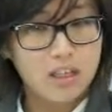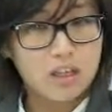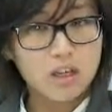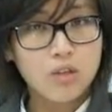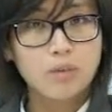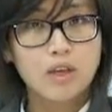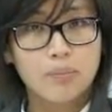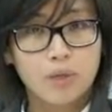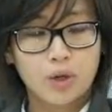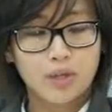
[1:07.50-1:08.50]
new
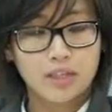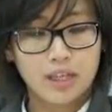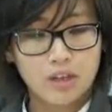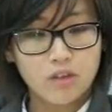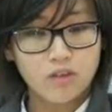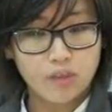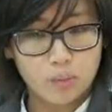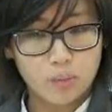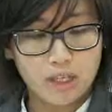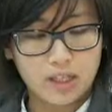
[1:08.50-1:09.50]
approach and new
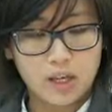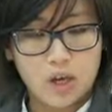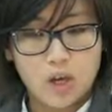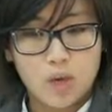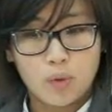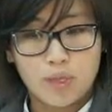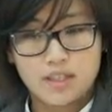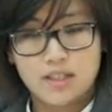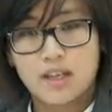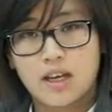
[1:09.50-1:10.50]
framework,
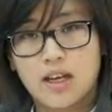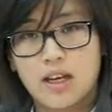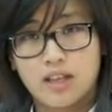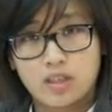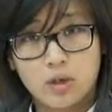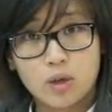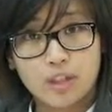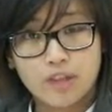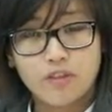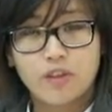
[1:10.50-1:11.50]
which is
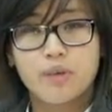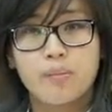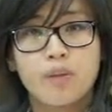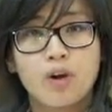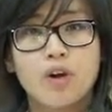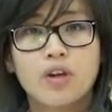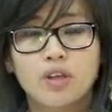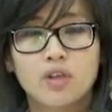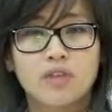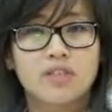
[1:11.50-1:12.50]
calling for more
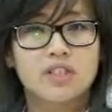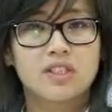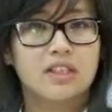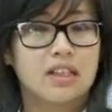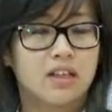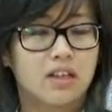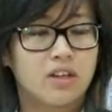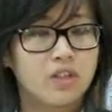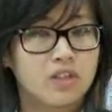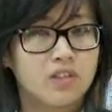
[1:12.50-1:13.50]
universal
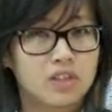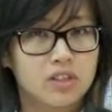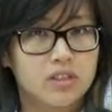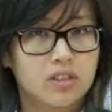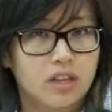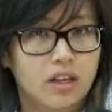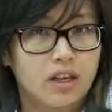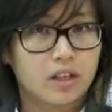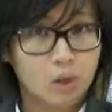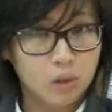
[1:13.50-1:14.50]

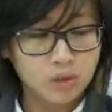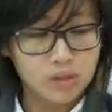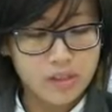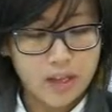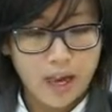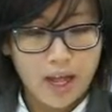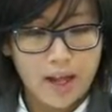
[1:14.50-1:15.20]
goals